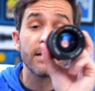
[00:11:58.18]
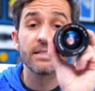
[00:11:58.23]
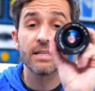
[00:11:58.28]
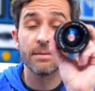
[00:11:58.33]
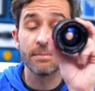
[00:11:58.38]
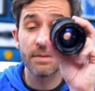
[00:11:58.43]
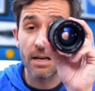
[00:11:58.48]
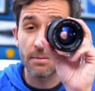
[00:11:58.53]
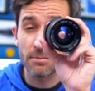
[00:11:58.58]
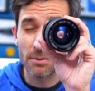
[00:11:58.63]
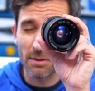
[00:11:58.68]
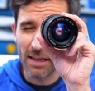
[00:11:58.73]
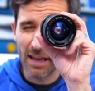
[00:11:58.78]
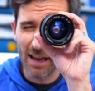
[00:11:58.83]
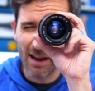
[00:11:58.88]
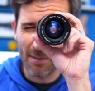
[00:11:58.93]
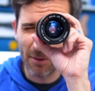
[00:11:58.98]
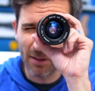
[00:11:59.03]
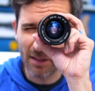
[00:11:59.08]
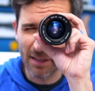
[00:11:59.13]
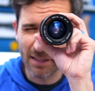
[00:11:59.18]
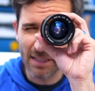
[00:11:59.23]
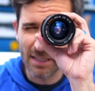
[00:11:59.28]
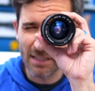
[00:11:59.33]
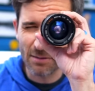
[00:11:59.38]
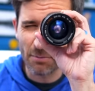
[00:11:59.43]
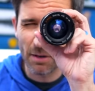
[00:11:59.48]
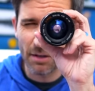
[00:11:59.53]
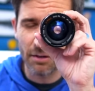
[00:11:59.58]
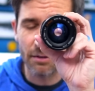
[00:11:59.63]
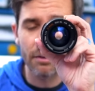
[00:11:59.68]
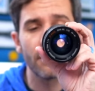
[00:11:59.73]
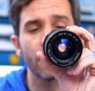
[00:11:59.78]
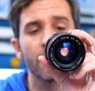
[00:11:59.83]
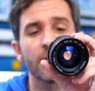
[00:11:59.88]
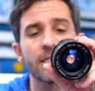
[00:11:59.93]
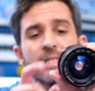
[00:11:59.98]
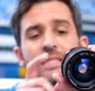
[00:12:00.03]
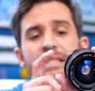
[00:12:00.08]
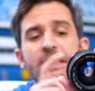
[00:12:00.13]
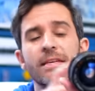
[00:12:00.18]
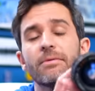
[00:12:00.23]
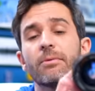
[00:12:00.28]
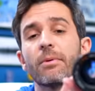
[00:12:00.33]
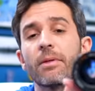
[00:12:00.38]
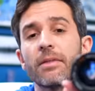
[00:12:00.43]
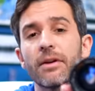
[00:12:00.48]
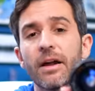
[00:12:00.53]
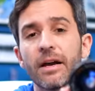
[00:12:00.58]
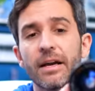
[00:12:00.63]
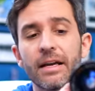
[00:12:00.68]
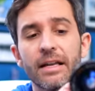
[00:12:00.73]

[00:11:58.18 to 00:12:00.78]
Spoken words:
Sometimes with camera lenses, what you'll notice is even when they're not